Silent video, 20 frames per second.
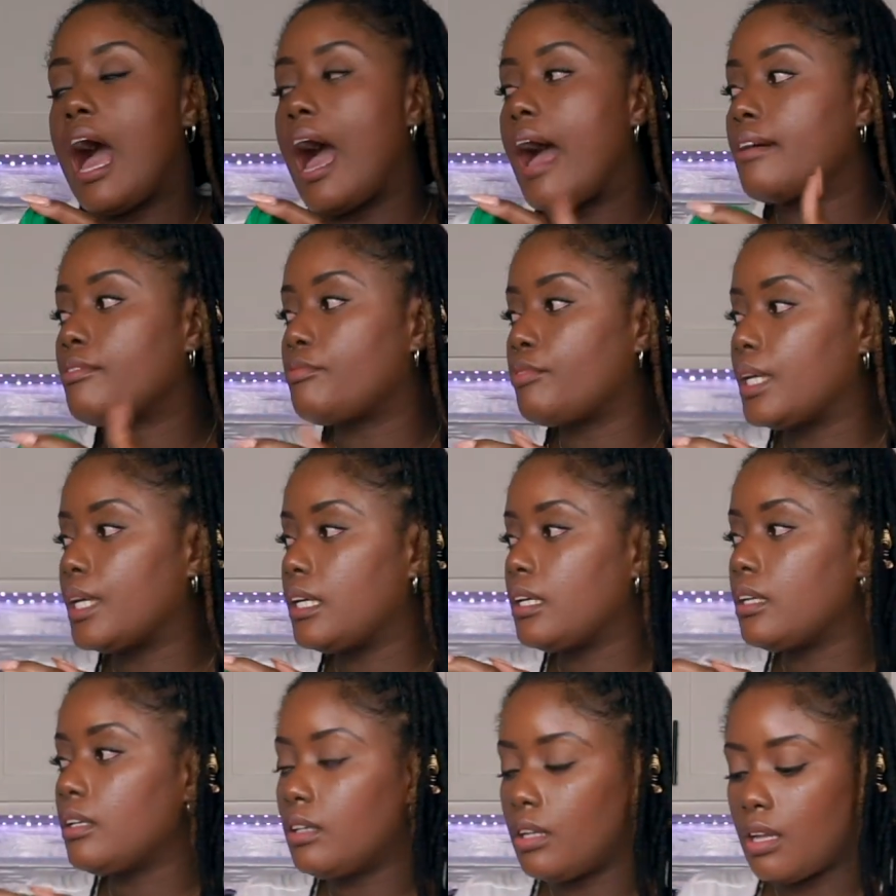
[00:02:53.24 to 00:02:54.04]
I
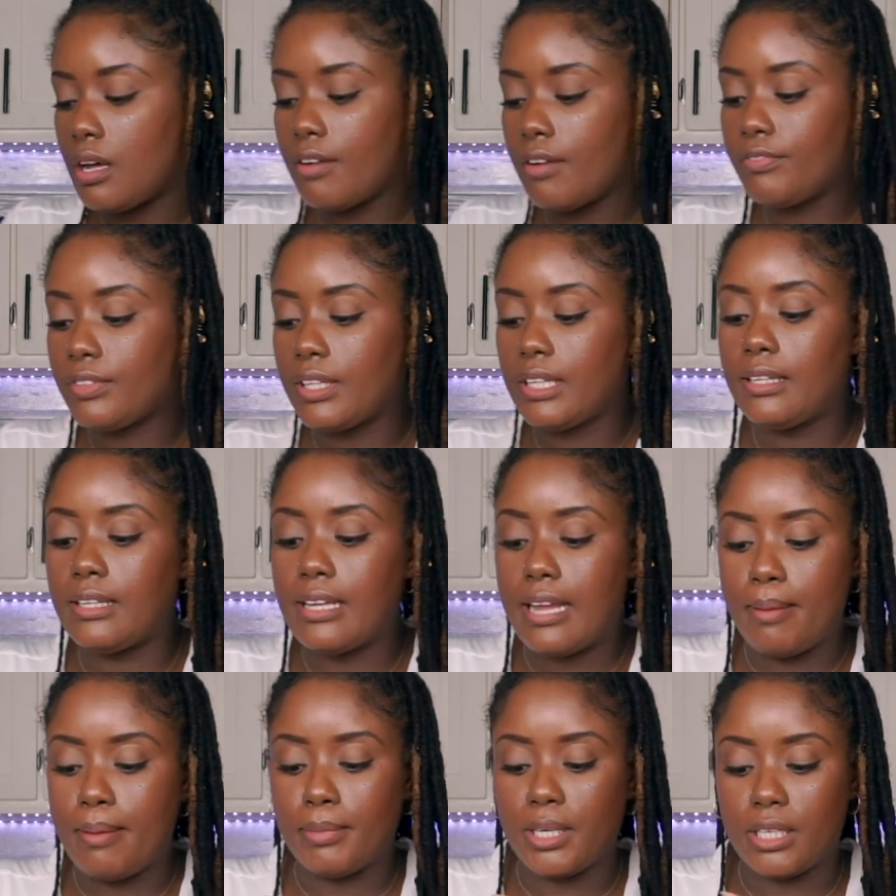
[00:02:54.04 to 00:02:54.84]
really love the
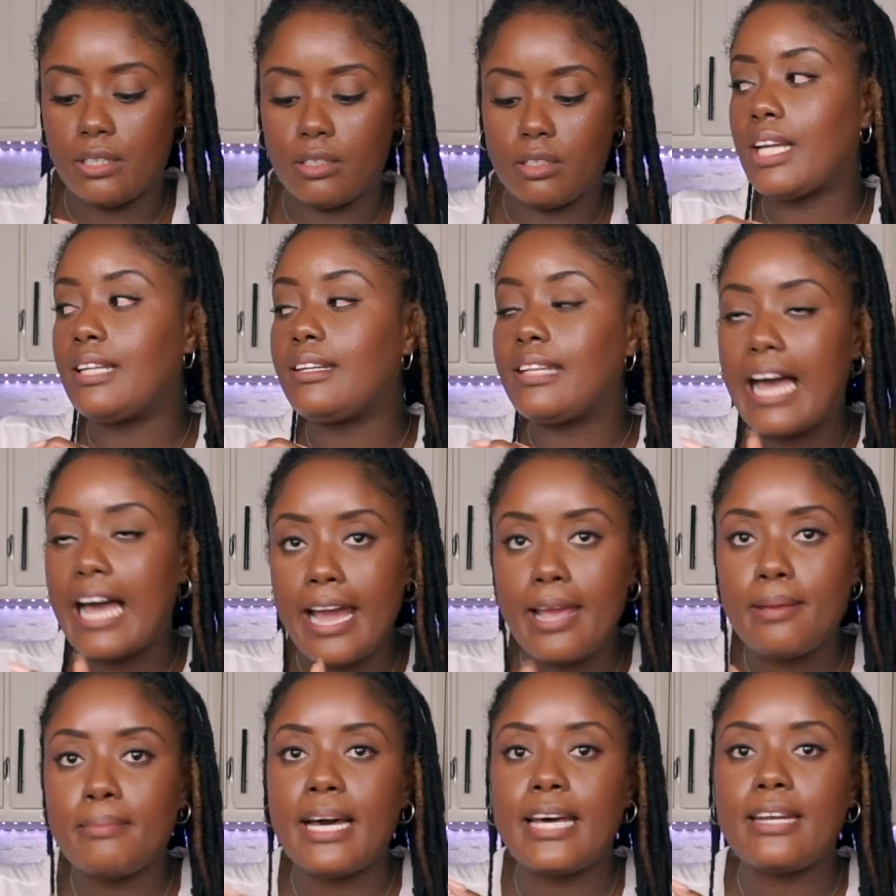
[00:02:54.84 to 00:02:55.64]

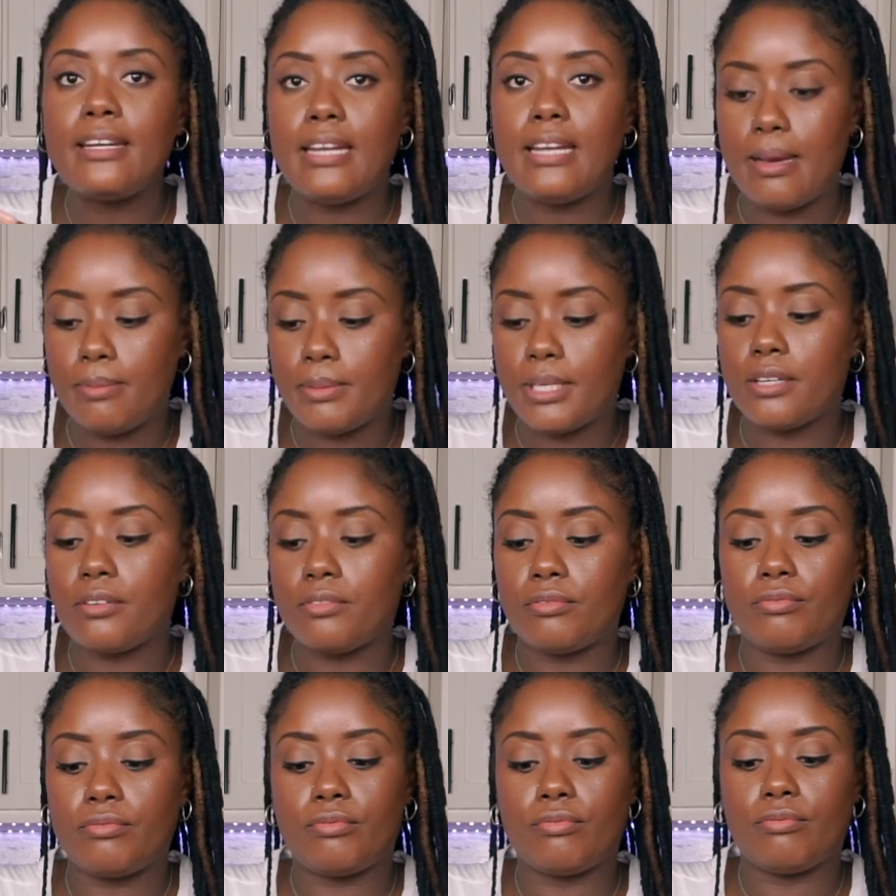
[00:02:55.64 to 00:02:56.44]
lime and
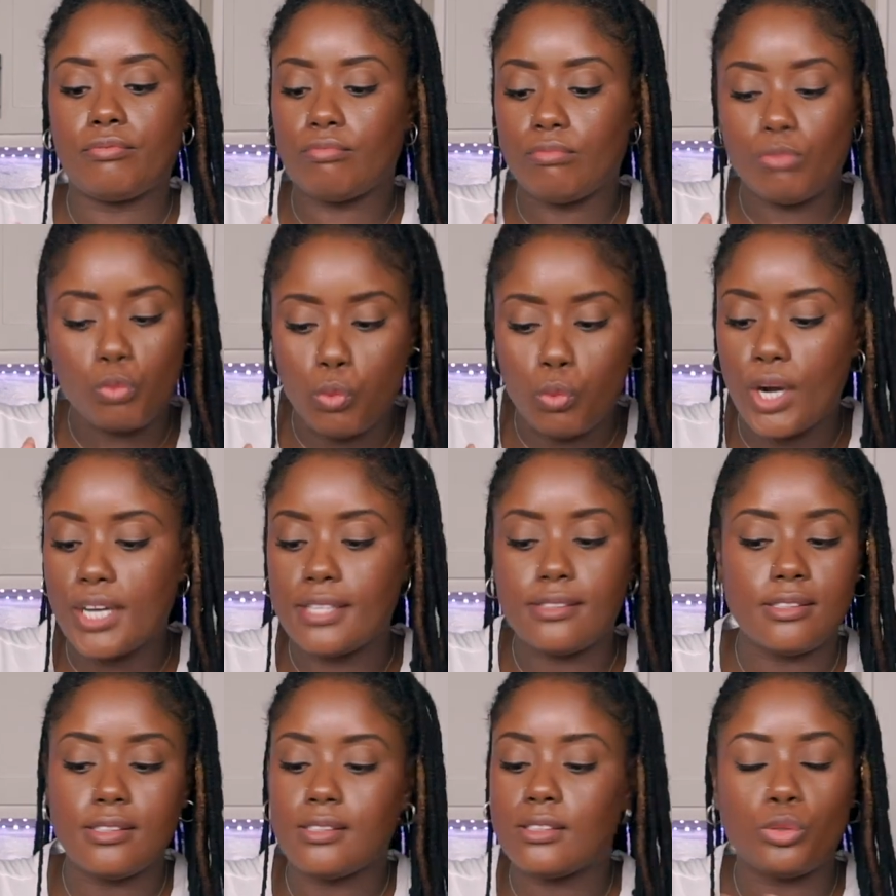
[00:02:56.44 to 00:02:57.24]
lemon
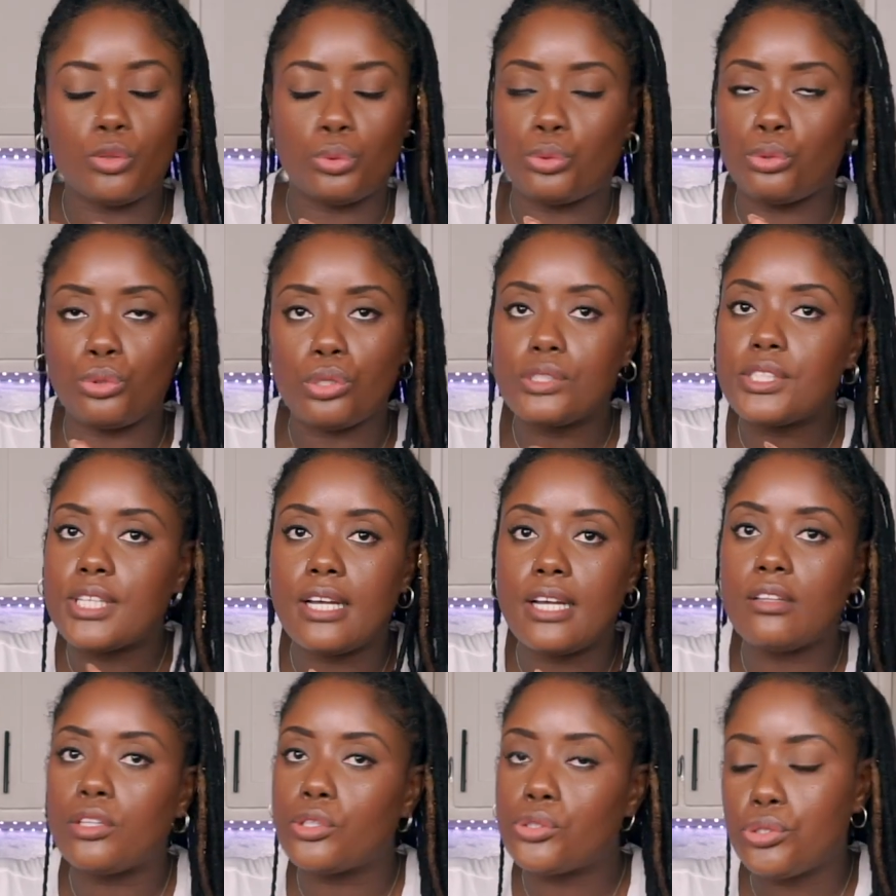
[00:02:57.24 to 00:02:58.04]
ones. Those
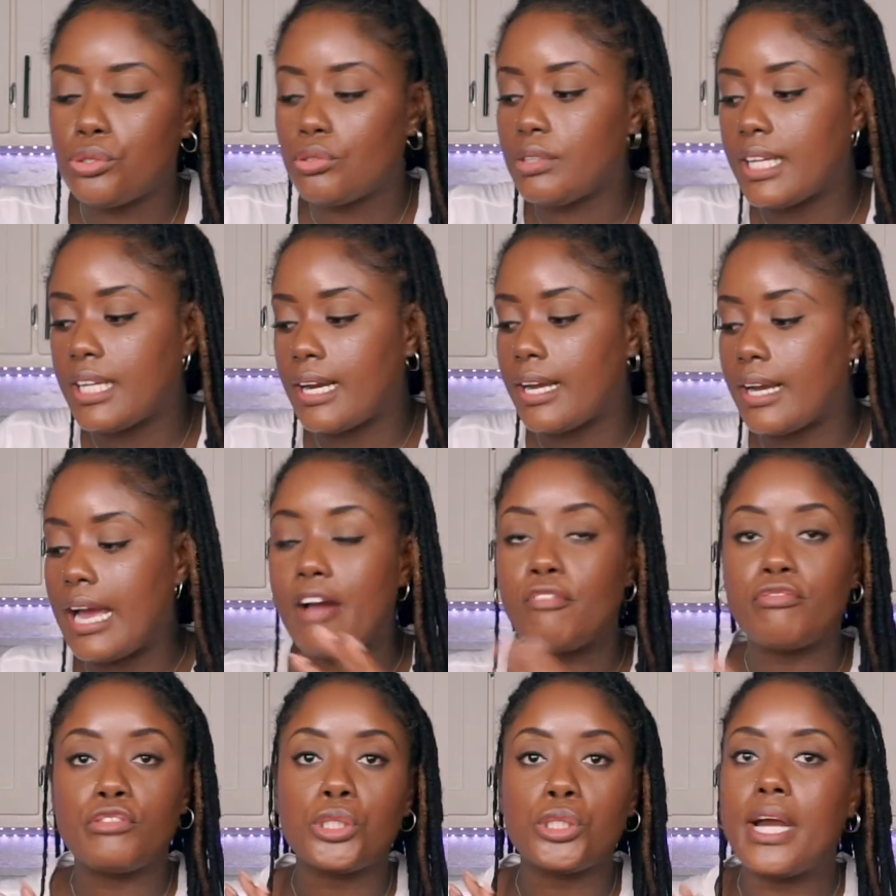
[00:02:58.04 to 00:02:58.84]
are the two that
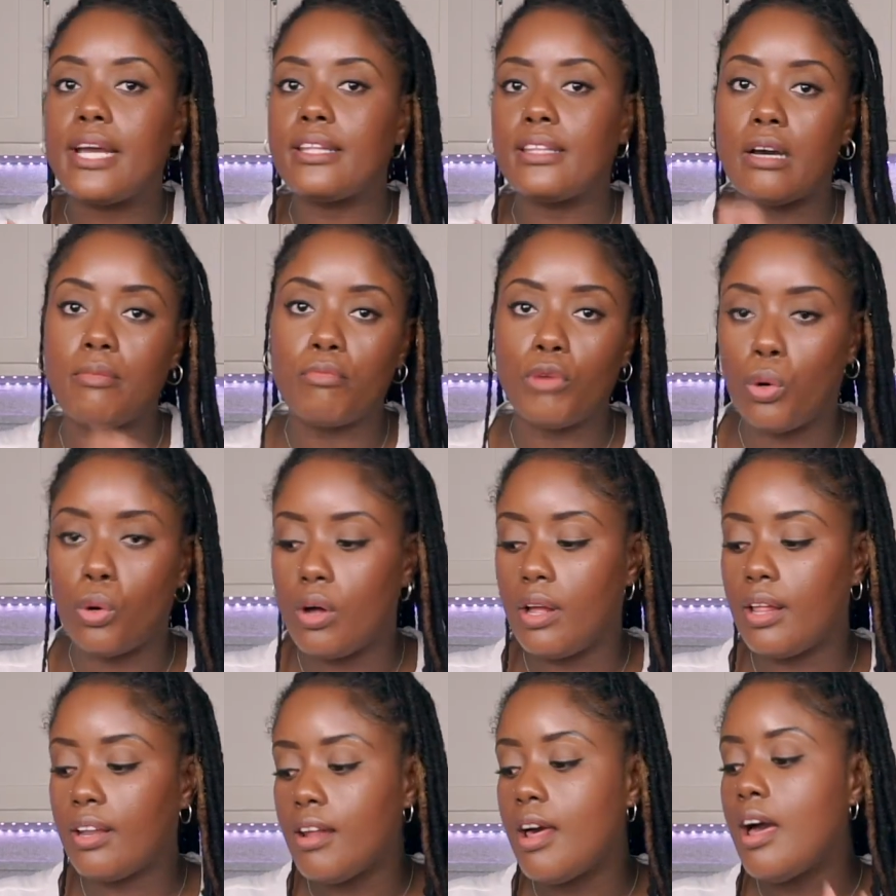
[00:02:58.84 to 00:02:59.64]
I've tried them
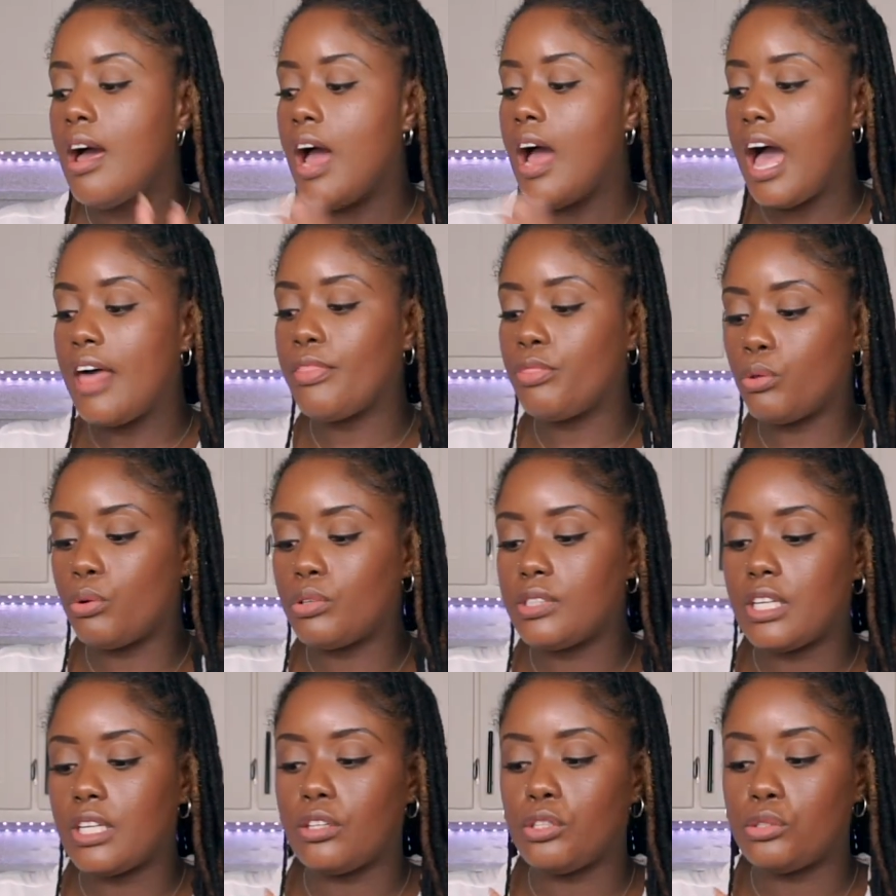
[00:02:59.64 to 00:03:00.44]
all, and
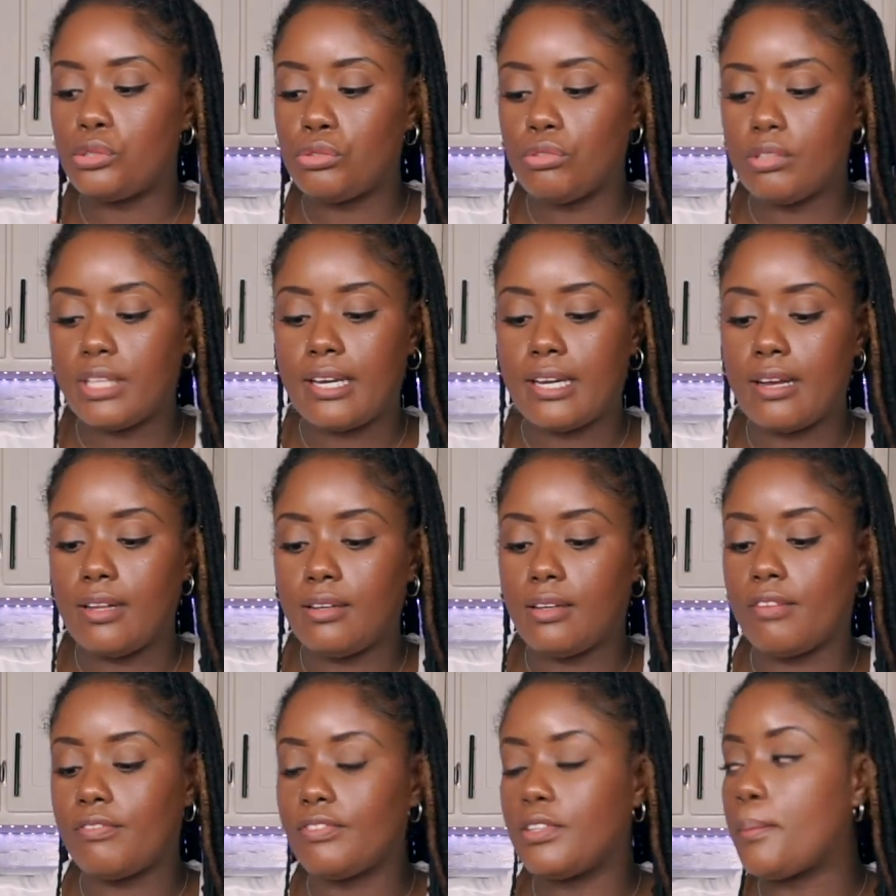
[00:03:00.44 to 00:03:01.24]
those are the two that I
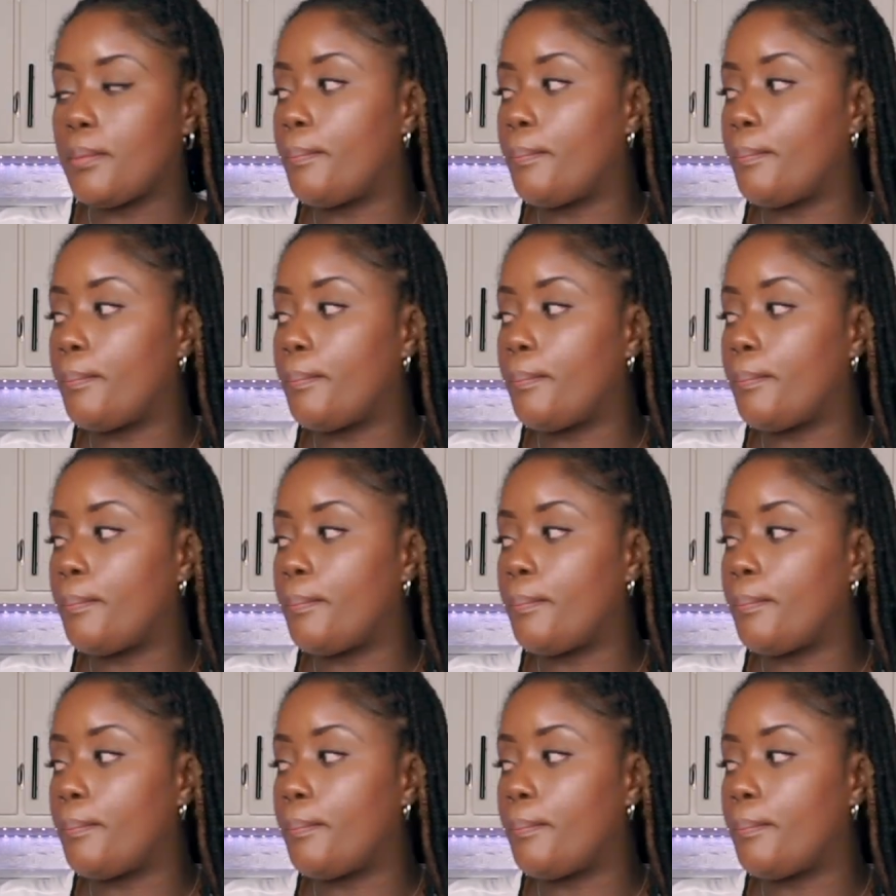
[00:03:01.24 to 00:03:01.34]
love the